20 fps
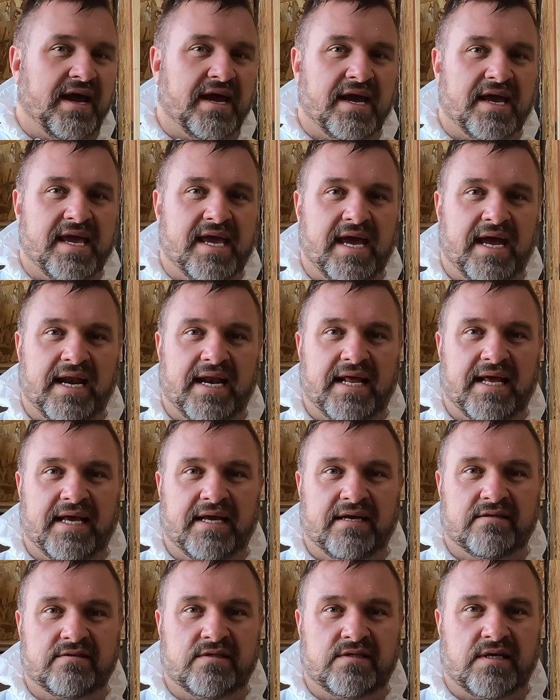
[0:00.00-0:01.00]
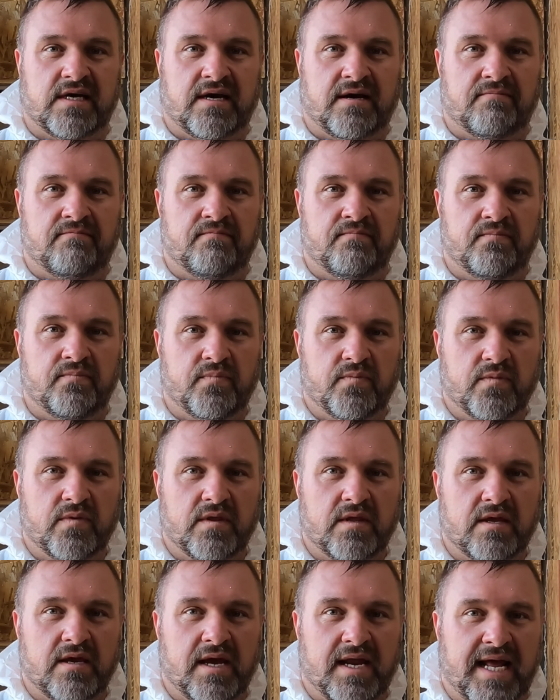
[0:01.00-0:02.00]
kit is,
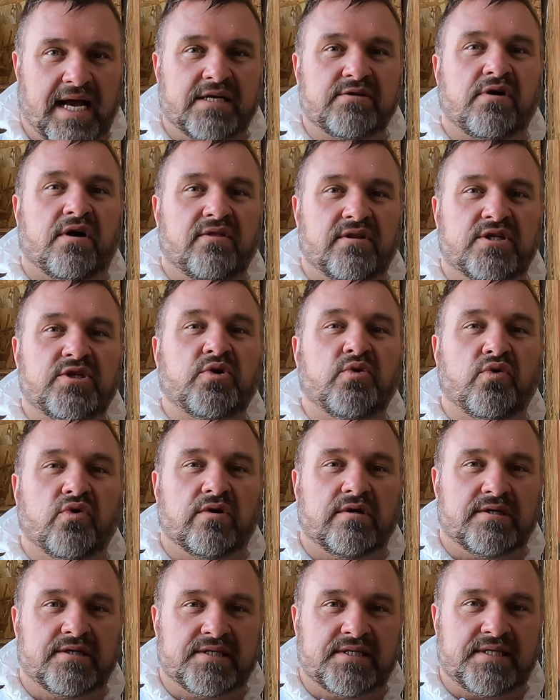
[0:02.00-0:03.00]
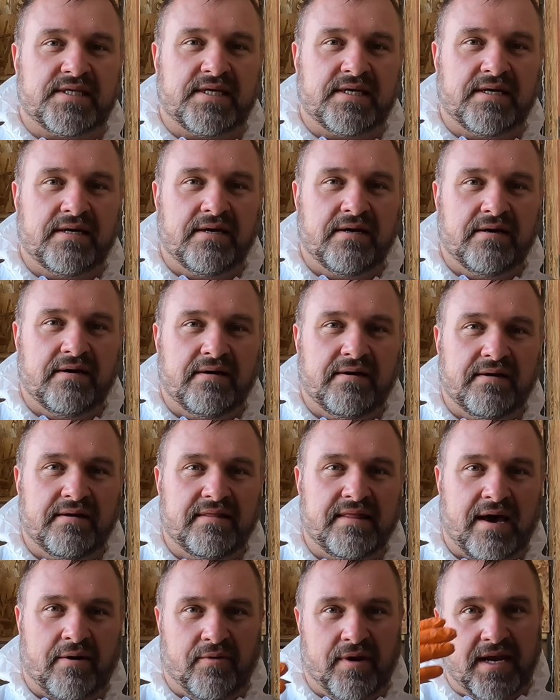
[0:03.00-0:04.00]
it has all the tools
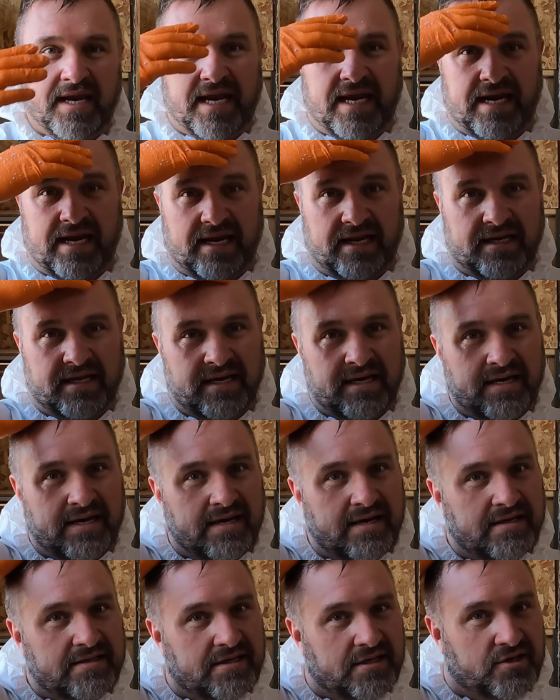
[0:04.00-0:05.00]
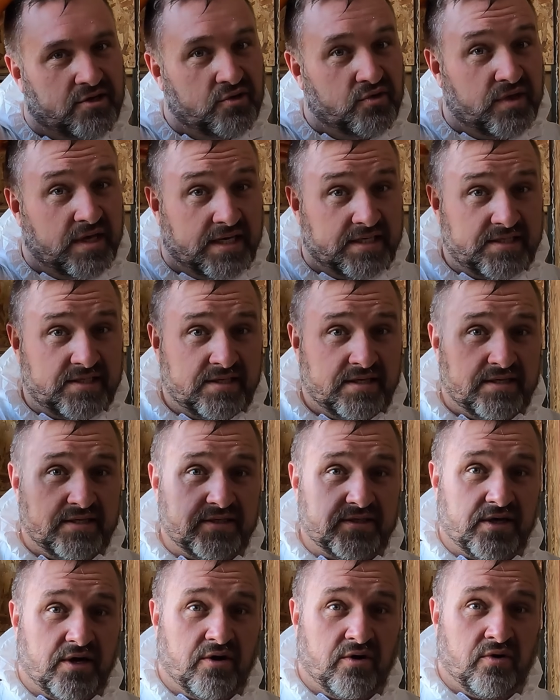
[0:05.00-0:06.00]
that we needed to do this.
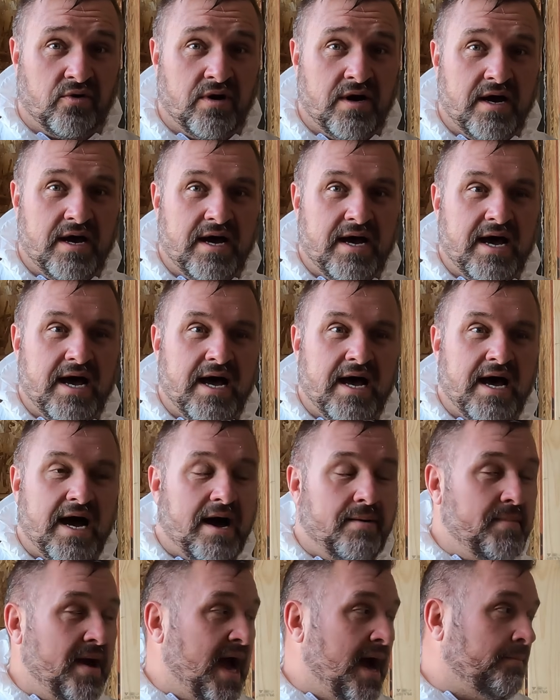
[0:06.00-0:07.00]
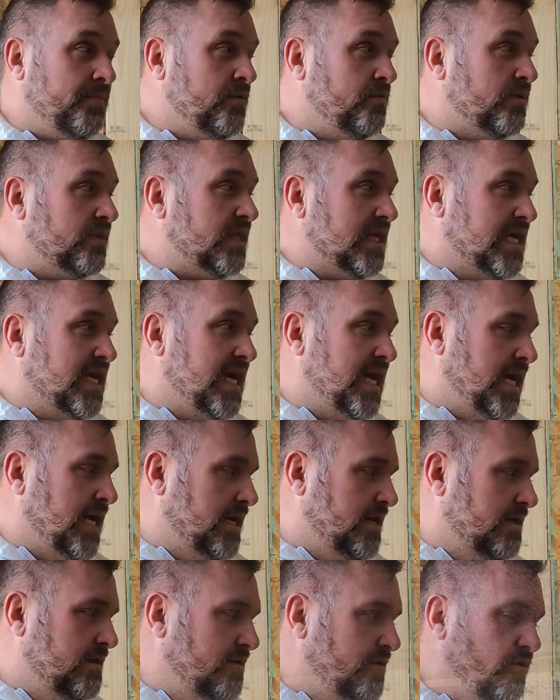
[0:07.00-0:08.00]
So I'm happy with the
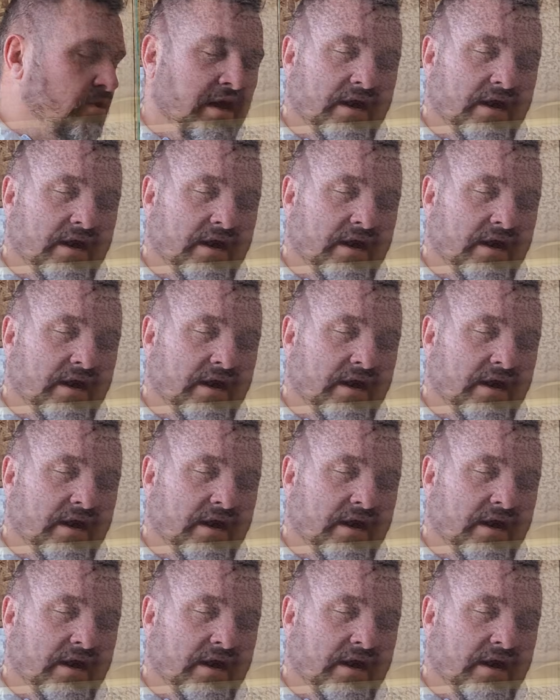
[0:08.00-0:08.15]
kit. You